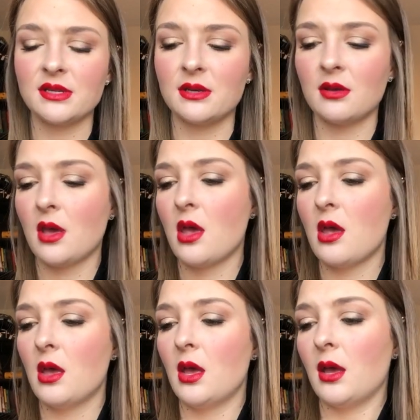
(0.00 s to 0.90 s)
to
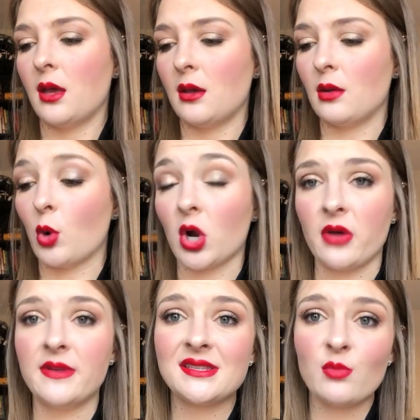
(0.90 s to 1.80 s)
work
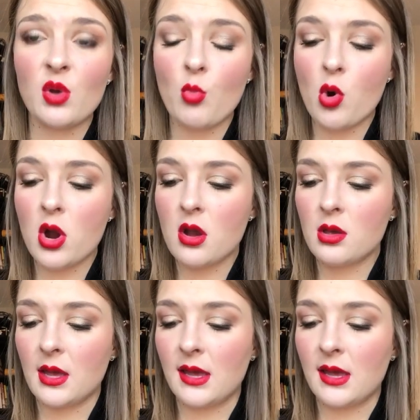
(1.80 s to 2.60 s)
on this a bit more.